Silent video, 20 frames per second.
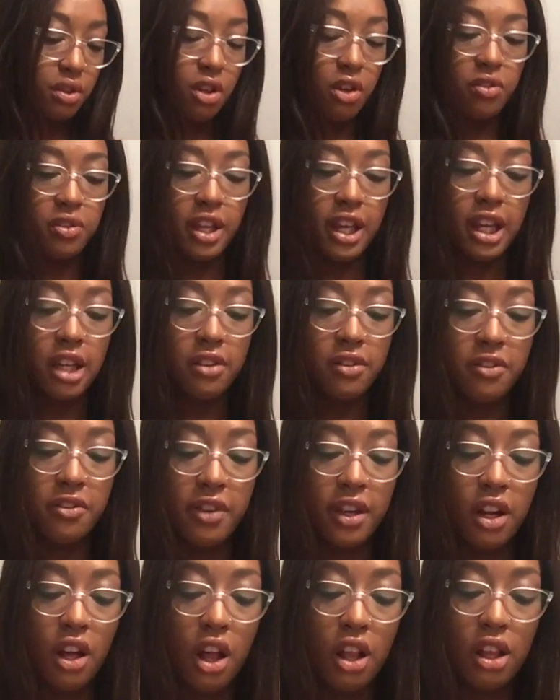Hopefully I can
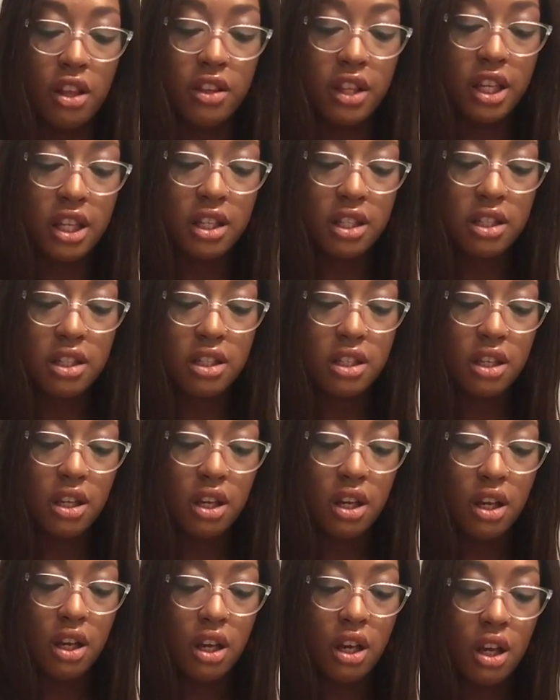fit all of these
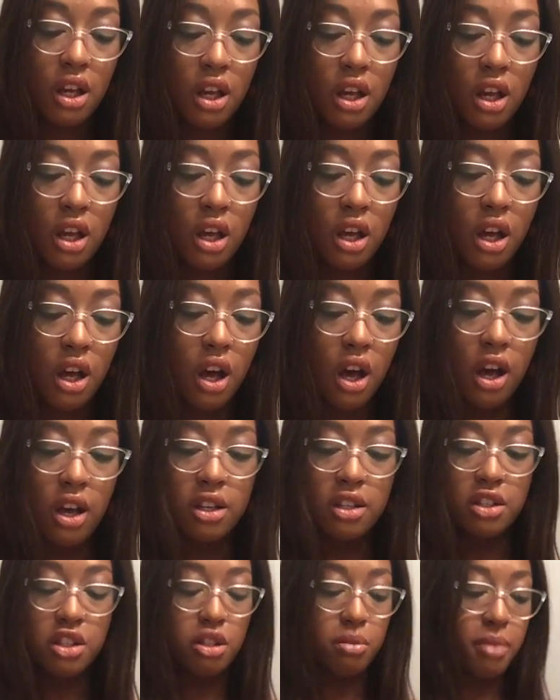
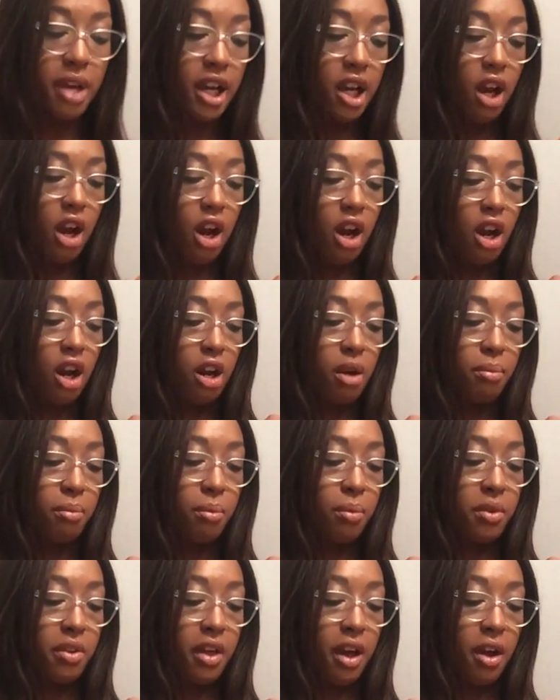onto my
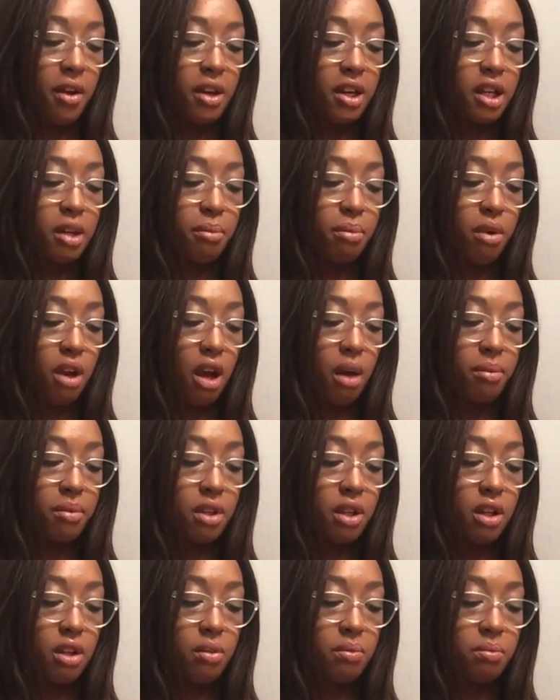arm without any
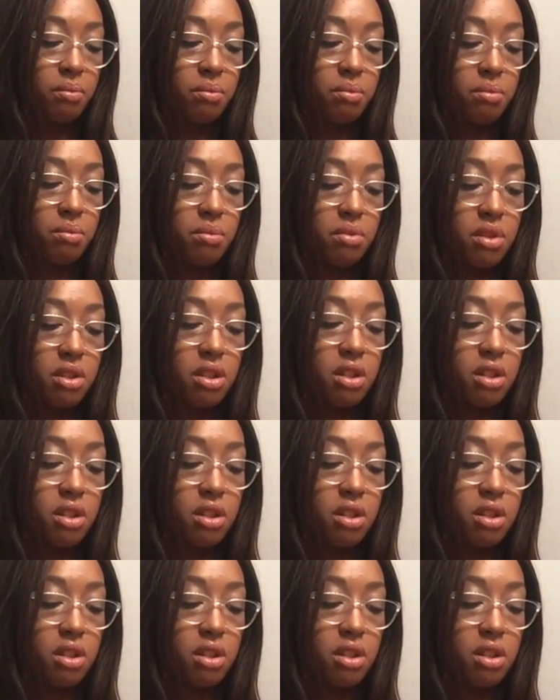problems.